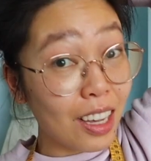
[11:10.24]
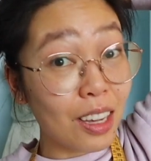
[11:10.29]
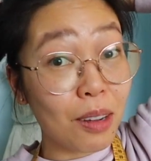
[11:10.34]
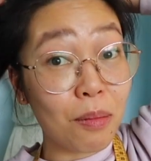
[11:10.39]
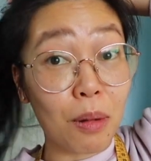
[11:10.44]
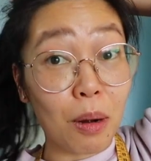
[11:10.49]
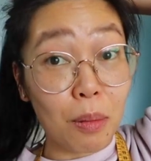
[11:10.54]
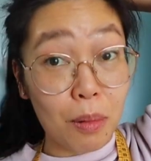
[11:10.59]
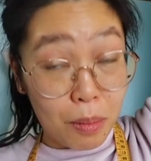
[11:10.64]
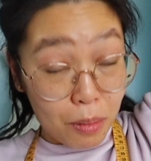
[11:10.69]

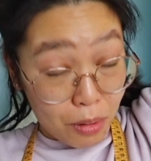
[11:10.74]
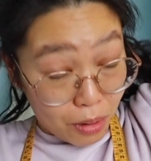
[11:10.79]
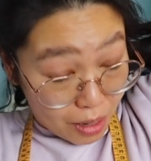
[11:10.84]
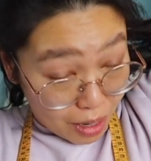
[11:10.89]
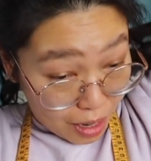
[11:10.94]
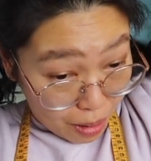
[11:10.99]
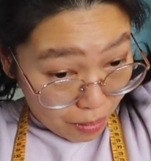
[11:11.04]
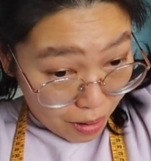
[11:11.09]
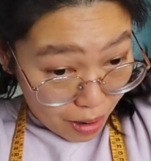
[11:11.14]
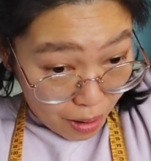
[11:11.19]
can probably put
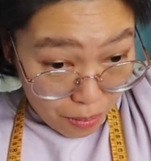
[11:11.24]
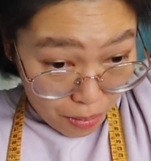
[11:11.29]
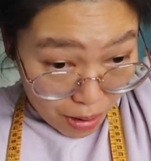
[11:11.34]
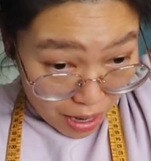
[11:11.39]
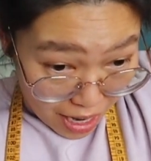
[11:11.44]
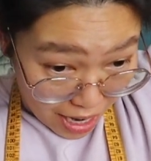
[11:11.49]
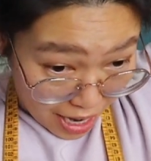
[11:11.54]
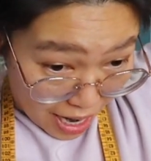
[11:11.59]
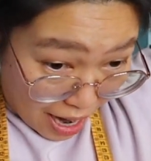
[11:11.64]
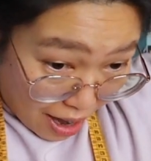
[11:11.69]
it up in a
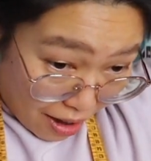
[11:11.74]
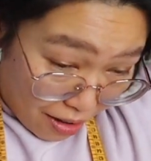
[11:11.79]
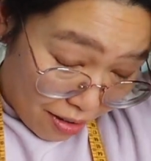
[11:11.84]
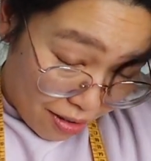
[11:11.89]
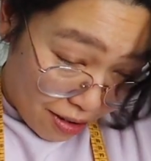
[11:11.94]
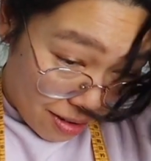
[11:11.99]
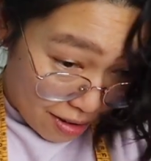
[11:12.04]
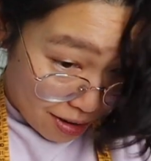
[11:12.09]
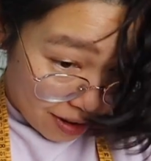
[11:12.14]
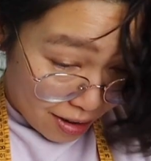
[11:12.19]
bun now.
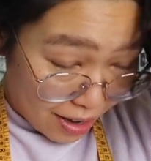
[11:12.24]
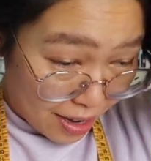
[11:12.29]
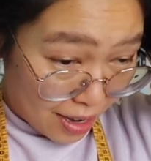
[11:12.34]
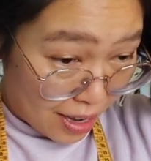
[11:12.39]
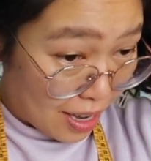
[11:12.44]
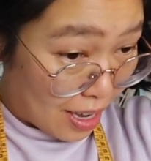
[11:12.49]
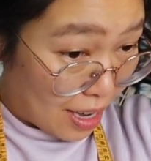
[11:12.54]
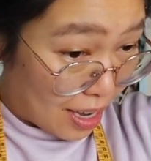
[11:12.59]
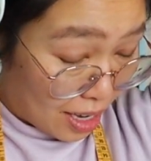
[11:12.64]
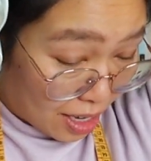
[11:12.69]

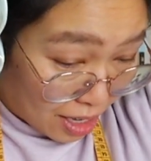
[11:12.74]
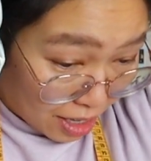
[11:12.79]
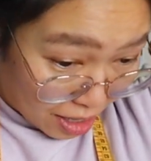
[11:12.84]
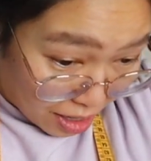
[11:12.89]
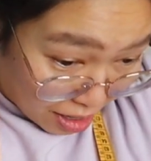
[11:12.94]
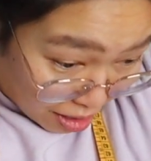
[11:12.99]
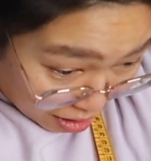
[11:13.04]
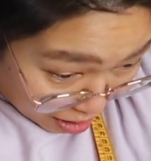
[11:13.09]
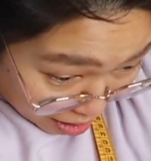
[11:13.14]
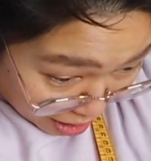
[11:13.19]

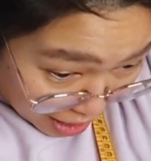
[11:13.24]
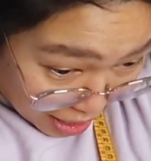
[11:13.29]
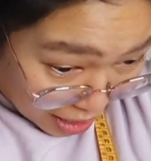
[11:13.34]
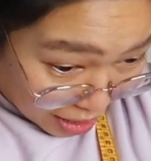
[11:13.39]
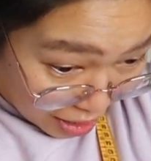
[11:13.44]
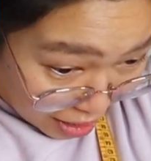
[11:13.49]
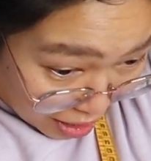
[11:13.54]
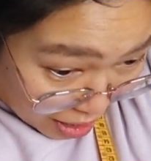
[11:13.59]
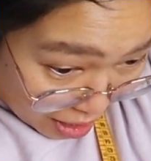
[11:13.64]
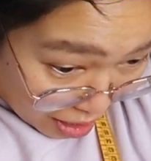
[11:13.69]
It's a lot
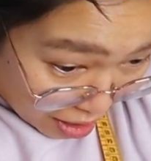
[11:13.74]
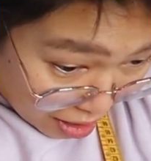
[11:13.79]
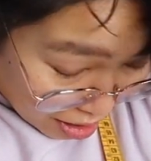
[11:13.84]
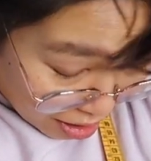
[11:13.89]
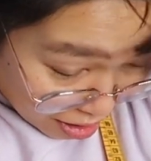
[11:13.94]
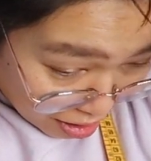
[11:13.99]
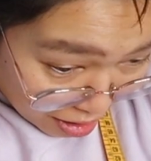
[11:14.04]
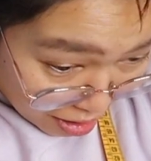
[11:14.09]
easier